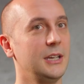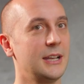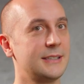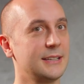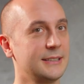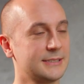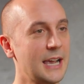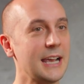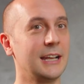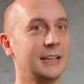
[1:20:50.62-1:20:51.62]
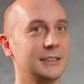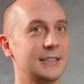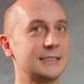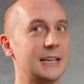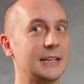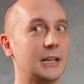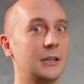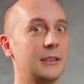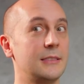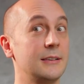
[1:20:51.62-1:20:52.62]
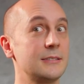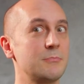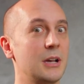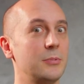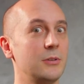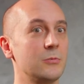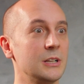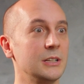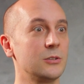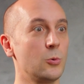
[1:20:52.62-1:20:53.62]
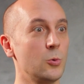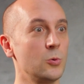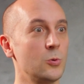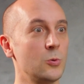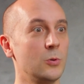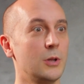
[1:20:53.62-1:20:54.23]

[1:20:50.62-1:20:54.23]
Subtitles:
It's exciting. It's like this might be really cool.